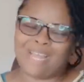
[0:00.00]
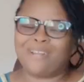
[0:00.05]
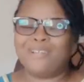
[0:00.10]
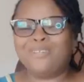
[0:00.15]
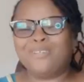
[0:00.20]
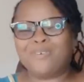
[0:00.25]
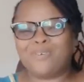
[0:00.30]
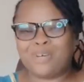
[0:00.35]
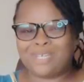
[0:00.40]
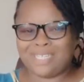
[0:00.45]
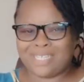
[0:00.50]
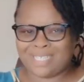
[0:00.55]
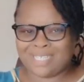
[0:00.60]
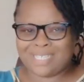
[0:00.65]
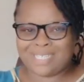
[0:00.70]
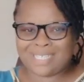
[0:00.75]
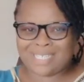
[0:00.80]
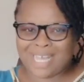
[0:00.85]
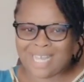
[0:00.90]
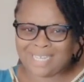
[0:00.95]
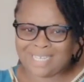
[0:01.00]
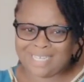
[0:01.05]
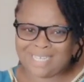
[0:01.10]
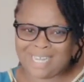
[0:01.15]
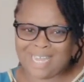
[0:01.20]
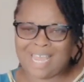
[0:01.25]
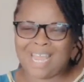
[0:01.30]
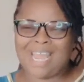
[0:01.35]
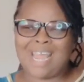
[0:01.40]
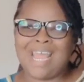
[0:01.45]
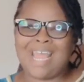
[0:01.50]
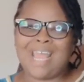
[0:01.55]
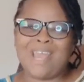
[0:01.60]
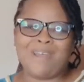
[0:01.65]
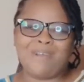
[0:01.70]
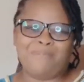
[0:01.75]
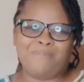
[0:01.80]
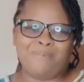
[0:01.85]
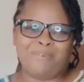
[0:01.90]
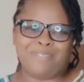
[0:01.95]
I don't know what is inside here,
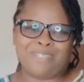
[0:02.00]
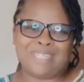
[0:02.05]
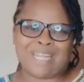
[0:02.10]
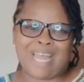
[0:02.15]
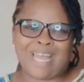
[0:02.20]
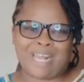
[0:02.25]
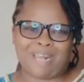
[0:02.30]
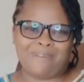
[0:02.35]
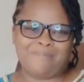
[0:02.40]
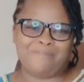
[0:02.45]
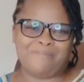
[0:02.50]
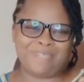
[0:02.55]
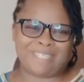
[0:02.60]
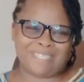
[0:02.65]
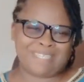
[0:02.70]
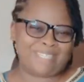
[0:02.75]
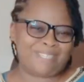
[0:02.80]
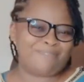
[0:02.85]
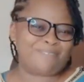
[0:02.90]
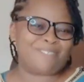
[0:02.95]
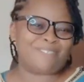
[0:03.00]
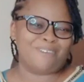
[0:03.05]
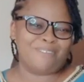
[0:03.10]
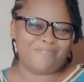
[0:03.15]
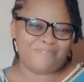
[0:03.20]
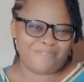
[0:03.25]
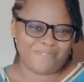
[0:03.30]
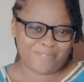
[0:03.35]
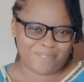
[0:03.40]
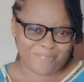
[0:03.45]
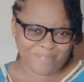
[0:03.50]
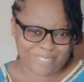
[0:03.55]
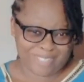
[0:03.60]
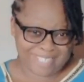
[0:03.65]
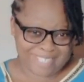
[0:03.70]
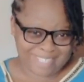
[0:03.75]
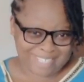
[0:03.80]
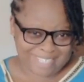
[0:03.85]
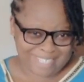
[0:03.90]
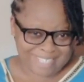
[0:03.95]
but I can perceive some
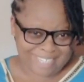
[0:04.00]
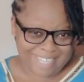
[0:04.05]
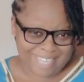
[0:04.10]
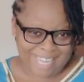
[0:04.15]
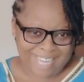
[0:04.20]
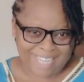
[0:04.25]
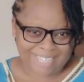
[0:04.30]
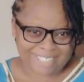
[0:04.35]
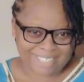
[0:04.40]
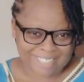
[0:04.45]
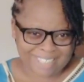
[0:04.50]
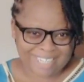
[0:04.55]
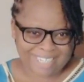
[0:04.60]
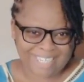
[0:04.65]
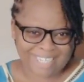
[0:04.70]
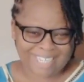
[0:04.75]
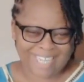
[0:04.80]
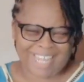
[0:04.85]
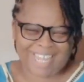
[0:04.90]
fruits, actually.